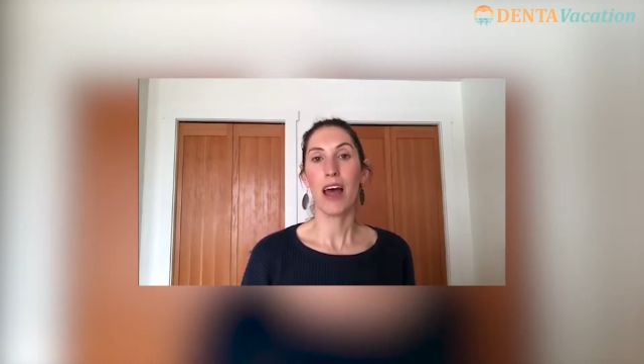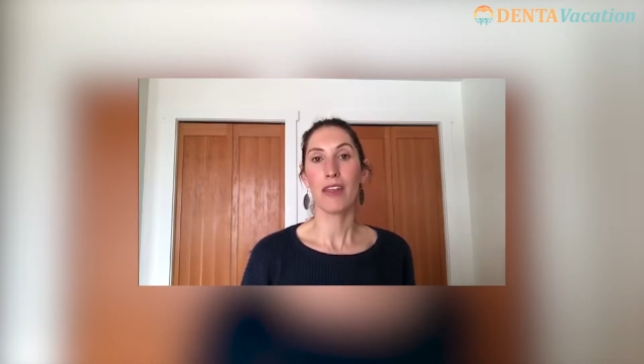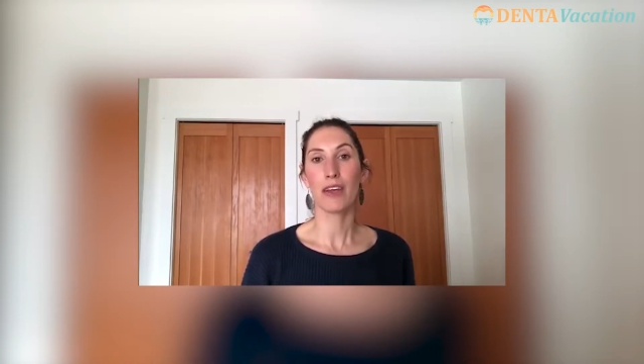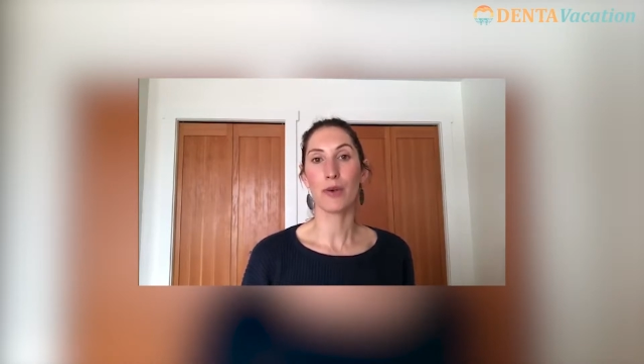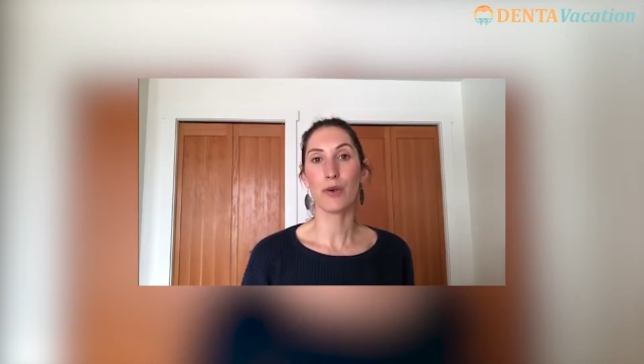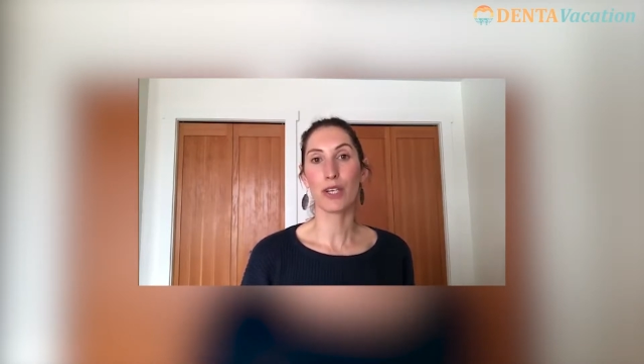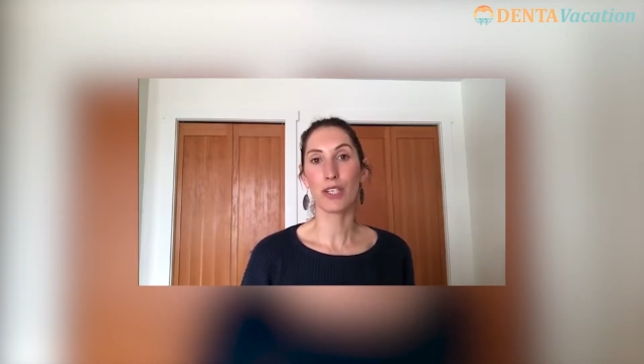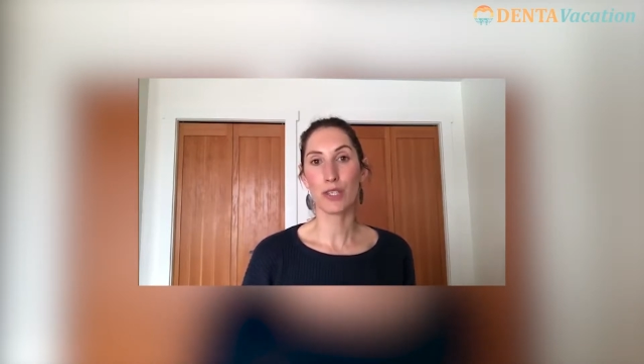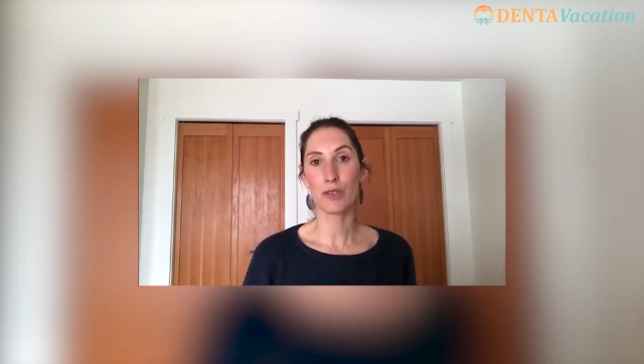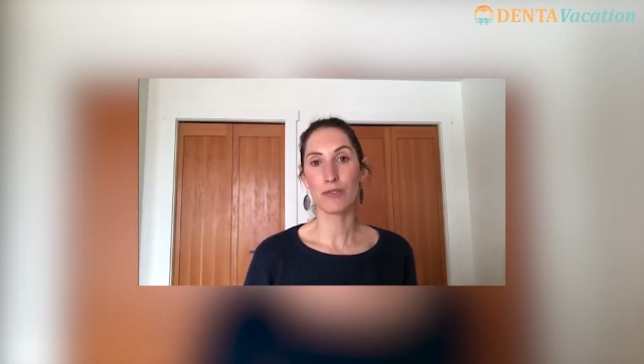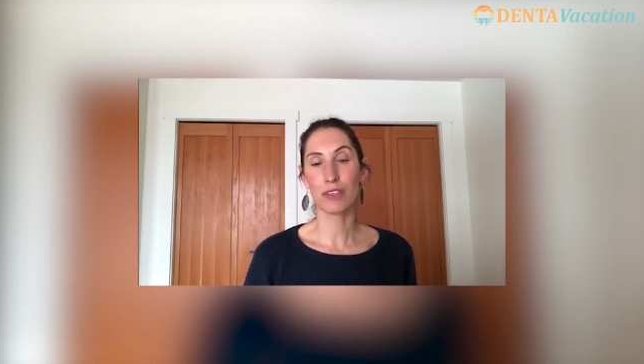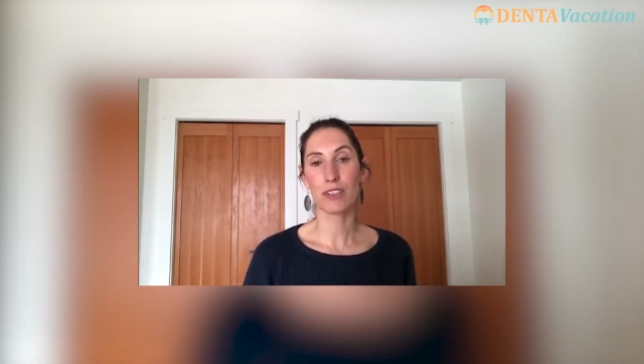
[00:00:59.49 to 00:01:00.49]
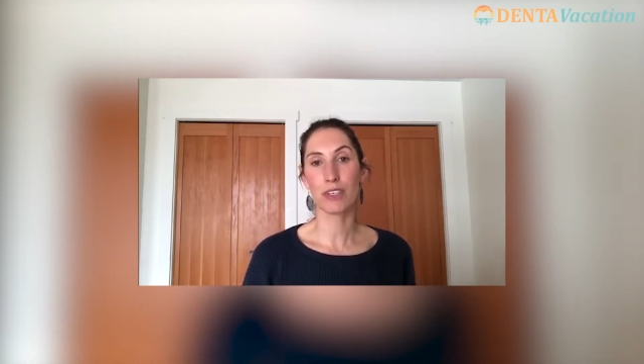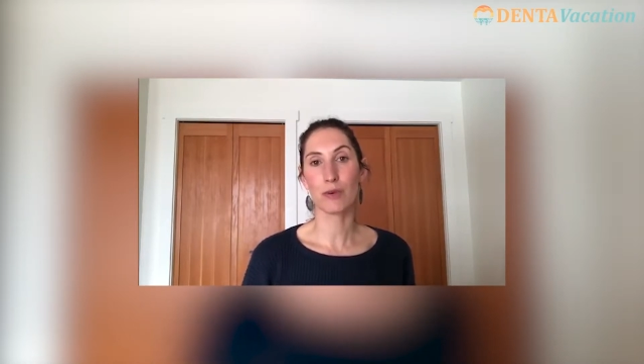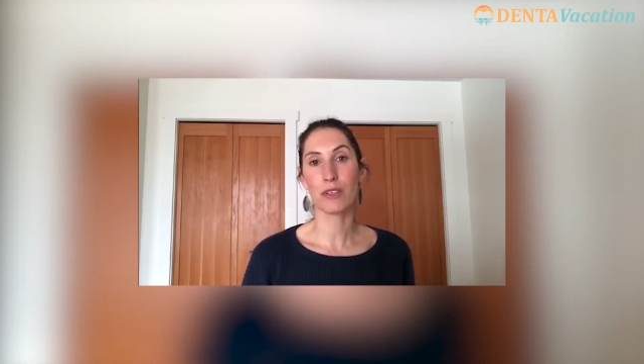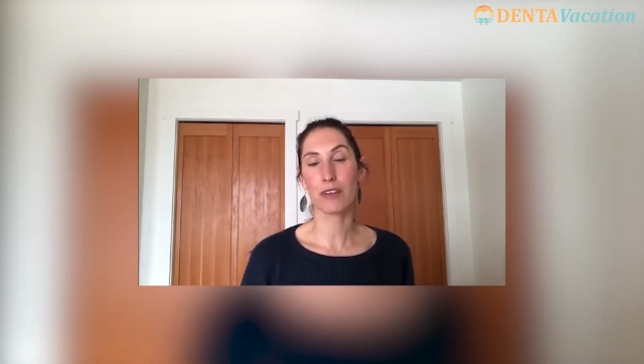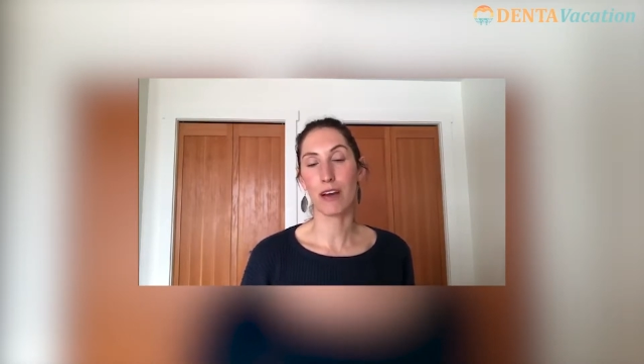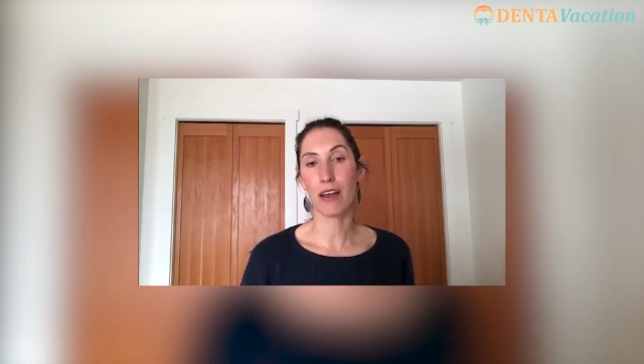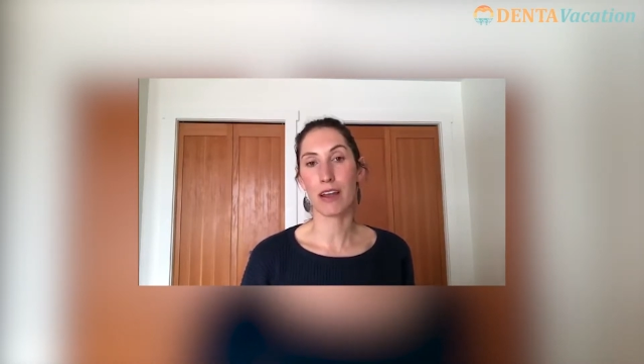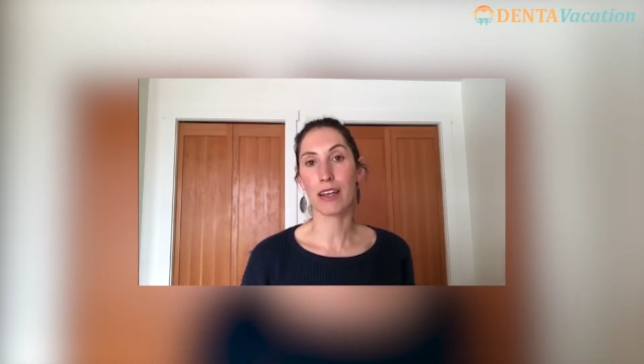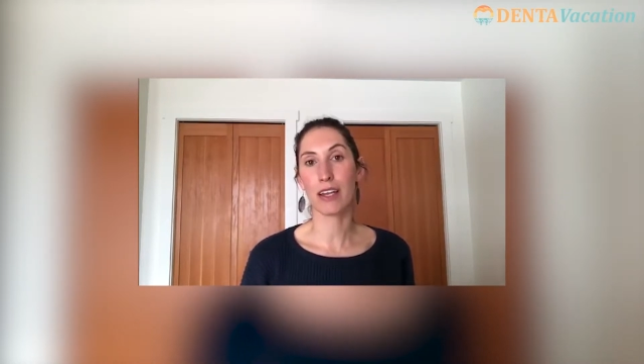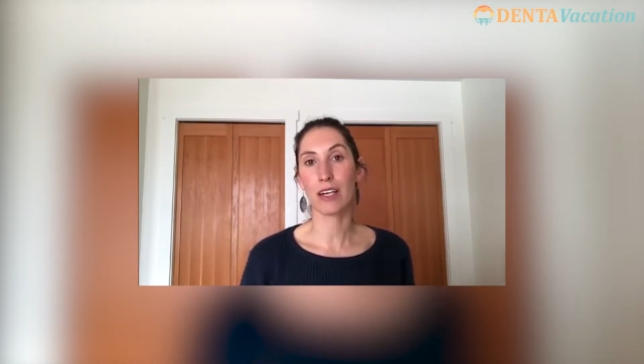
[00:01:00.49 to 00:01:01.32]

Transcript: that you can do for a liquid diet